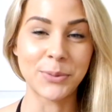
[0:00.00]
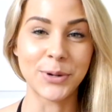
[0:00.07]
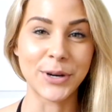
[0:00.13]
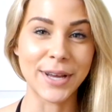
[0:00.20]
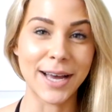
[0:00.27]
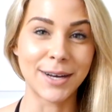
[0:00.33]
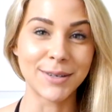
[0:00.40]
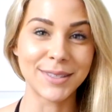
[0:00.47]

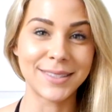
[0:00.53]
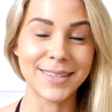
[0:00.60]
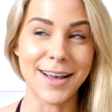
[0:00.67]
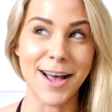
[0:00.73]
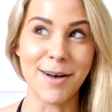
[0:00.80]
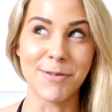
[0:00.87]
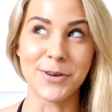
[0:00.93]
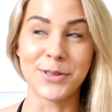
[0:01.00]
workouts,
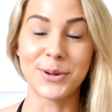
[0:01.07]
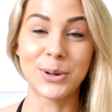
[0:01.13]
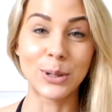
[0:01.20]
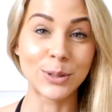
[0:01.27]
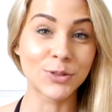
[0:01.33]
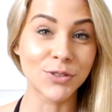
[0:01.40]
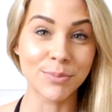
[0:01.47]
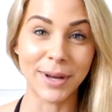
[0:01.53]
or the
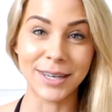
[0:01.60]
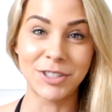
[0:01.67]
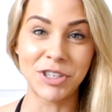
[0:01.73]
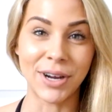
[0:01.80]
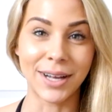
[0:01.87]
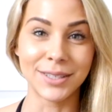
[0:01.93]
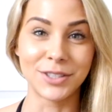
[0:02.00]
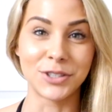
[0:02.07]
girls from my
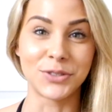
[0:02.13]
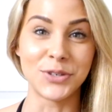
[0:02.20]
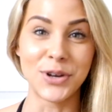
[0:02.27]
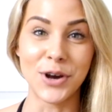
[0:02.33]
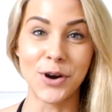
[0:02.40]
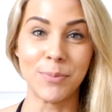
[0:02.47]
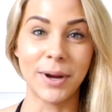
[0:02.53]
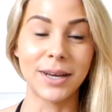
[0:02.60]
challenges
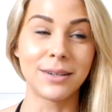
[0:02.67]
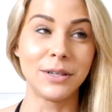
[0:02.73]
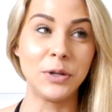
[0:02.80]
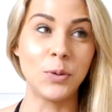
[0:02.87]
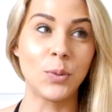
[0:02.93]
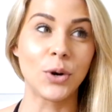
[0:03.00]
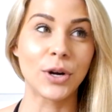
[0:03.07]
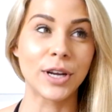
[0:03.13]
know, my
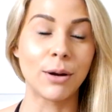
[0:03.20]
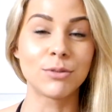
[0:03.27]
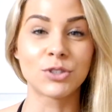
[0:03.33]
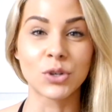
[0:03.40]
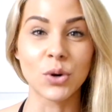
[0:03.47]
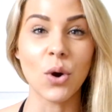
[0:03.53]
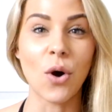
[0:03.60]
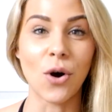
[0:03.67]
glute workouts
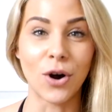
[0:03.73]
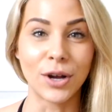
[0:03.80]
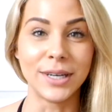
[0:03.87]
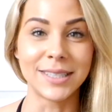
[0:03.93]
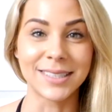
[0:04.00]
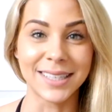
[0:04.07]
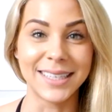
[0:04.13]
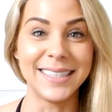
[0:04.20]
are
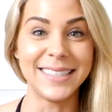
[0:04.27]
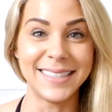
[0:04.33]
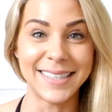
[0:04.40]
honestly